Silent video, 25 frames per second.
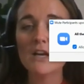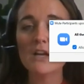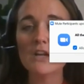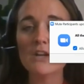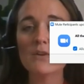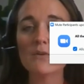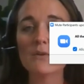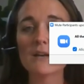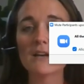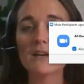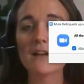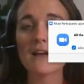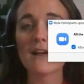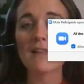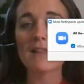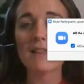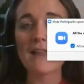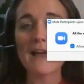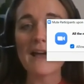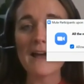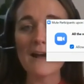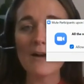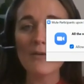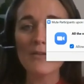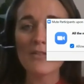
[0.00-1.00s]
You can
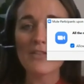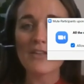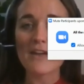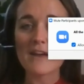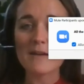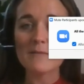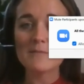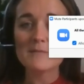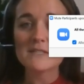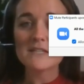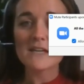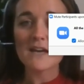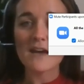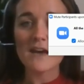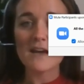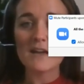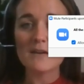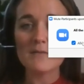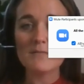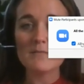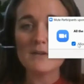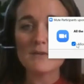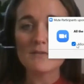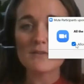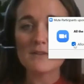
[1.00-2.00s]
allow them to
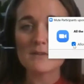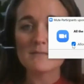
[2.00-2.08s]
unmute